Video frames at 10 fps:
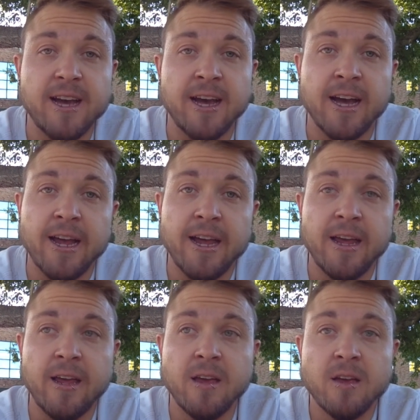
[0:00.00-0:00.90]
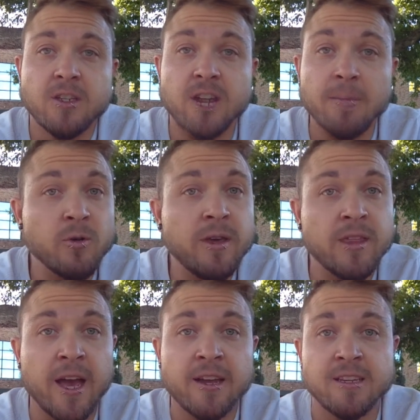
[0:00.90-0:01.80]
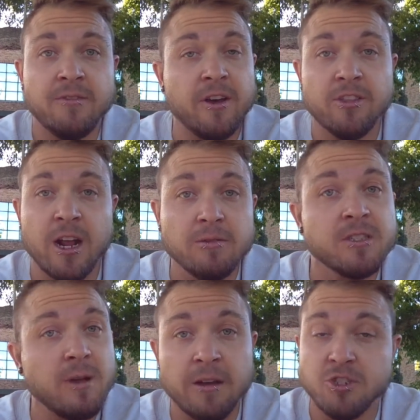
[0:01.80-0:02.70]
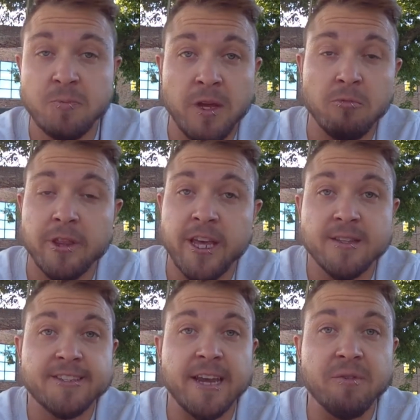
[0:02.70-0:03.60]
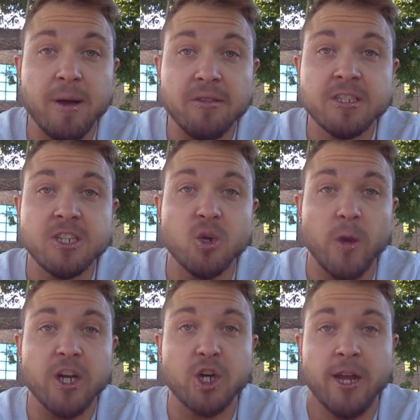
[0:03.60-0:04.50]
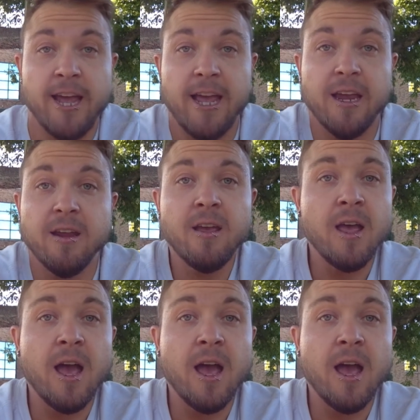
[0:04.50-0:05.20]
I stopped doing that because I felt that I was I was just being really unsafe about the situation, and